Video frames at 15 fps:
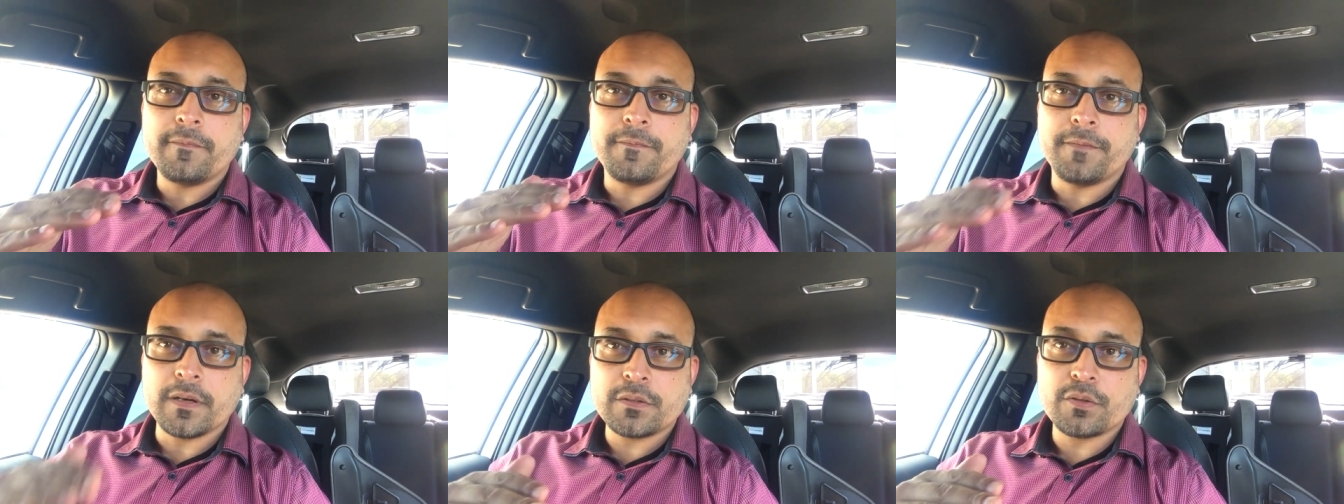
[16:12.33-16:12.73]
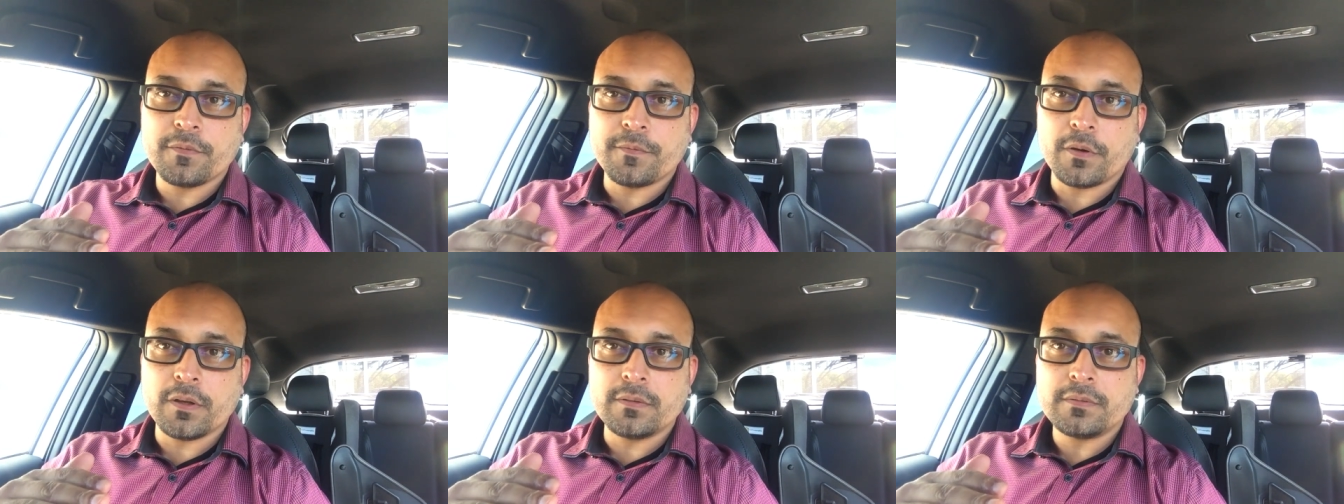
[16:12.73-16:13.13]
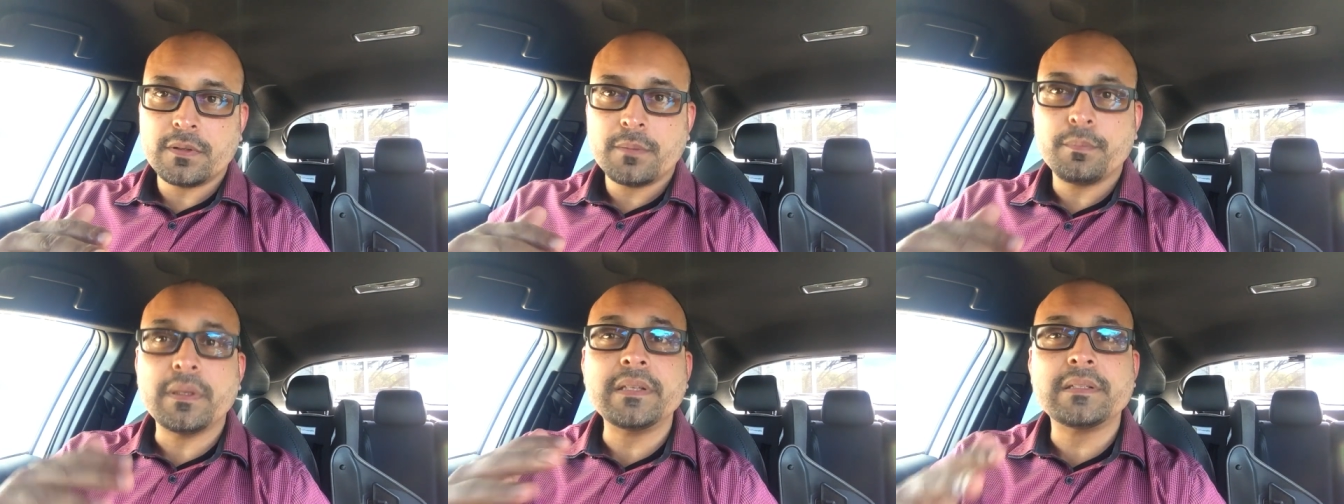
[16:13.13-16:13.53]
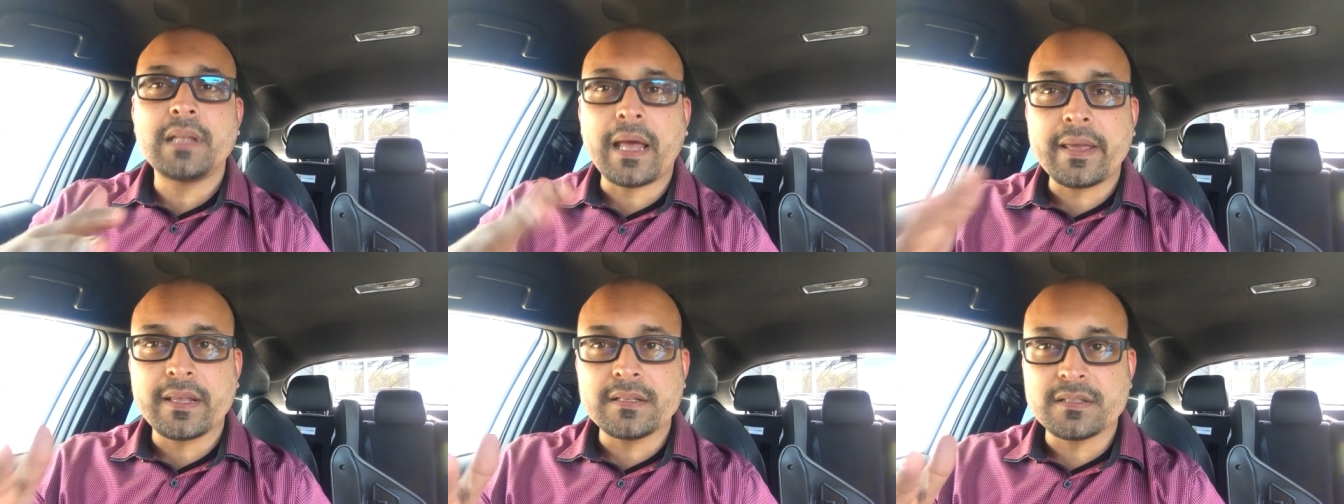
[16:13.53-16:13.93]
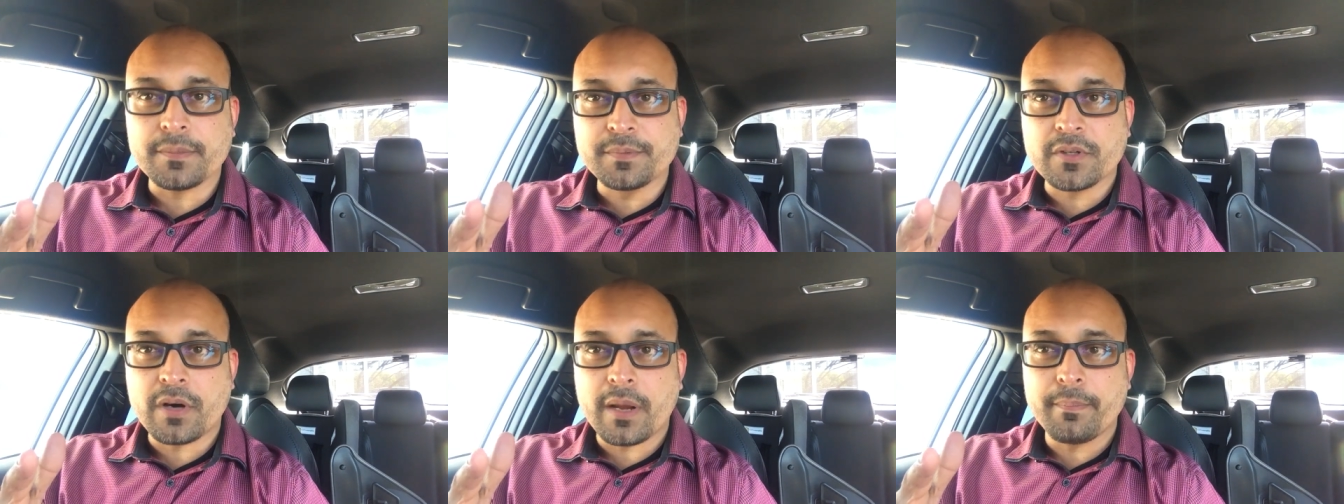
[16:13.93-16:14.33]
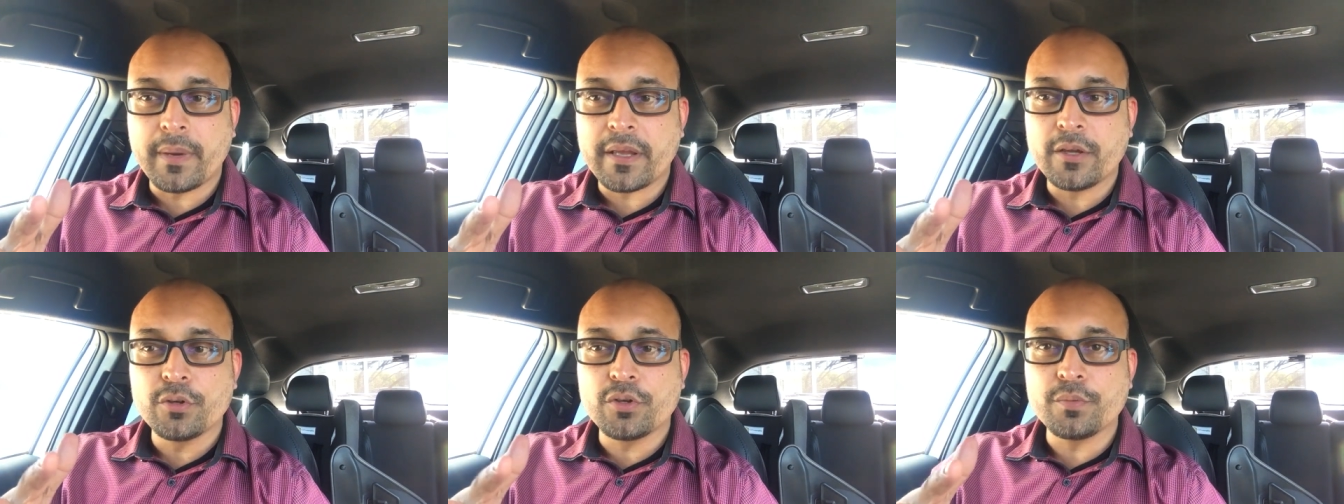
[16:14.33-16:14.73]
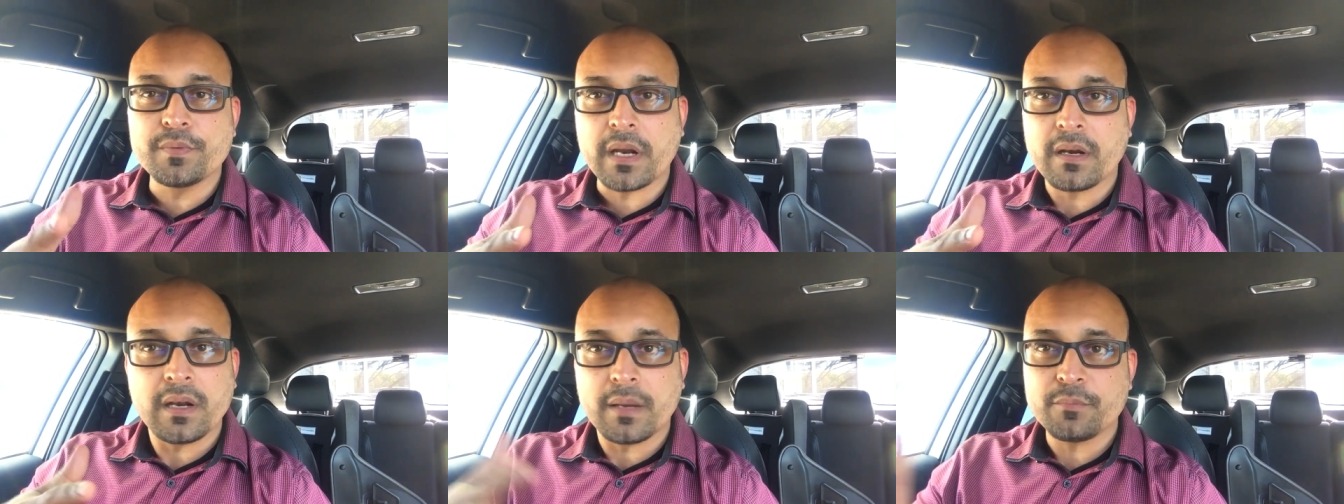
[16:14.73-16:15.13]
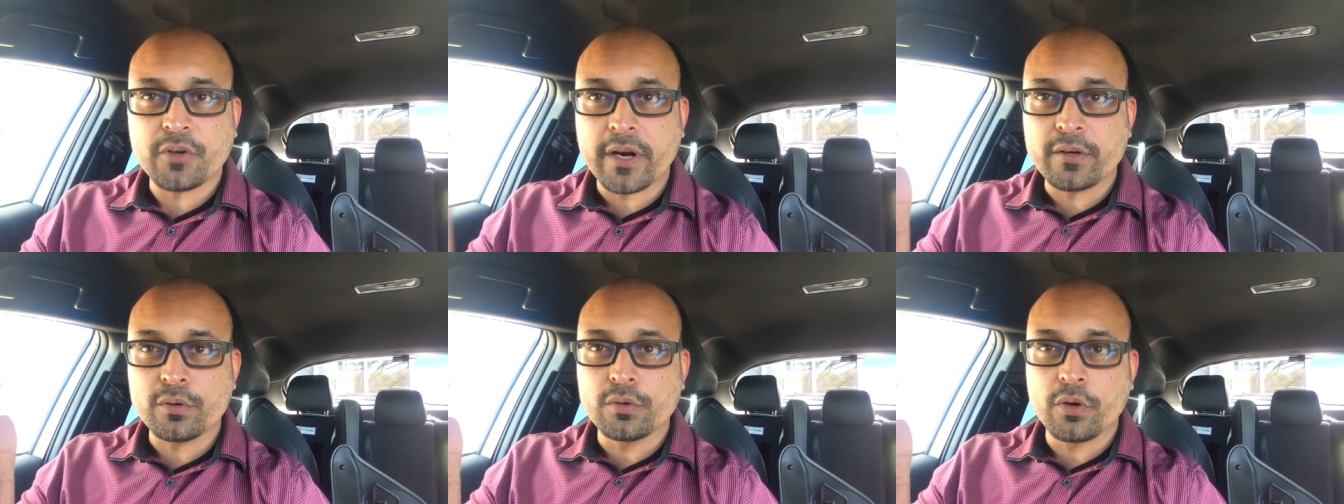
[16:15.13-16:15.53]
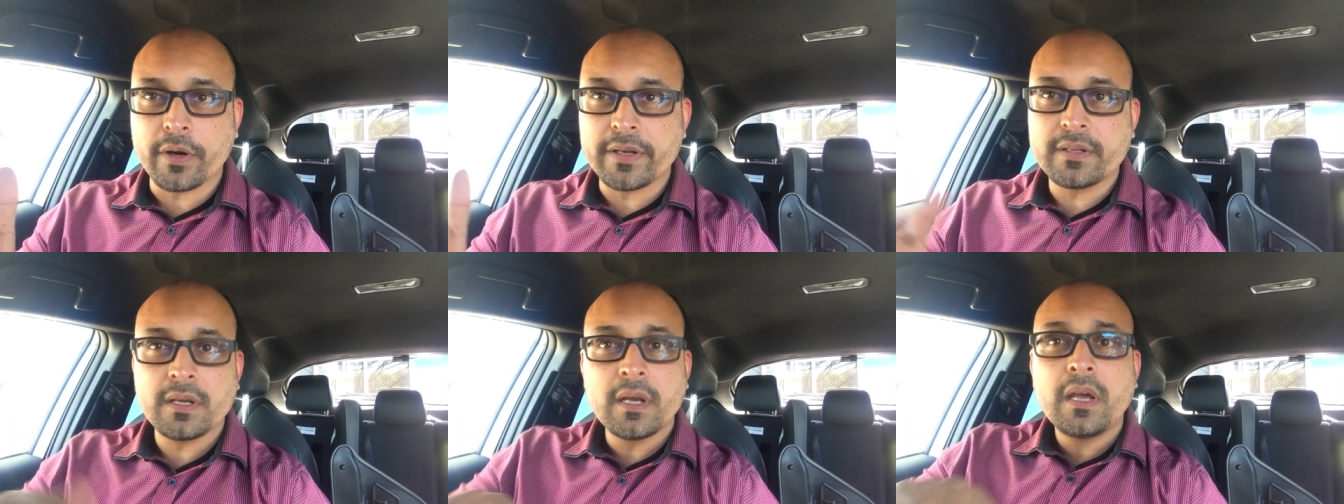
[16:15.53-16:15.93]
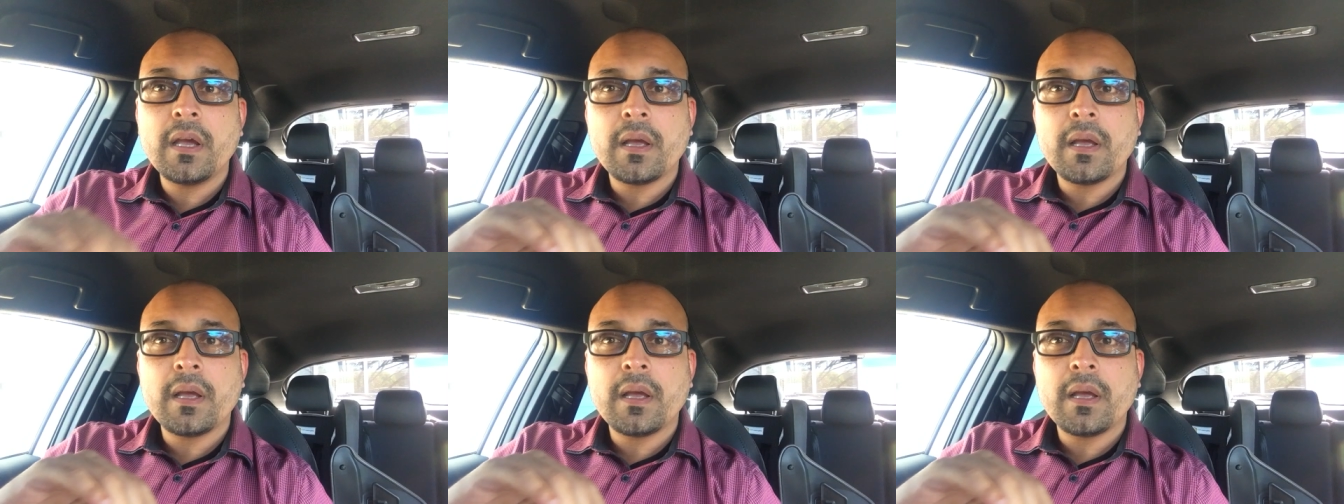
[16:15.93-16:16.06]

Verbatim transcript: First of all, please like and subscribe my YouTube channel. I'm trying to grow it,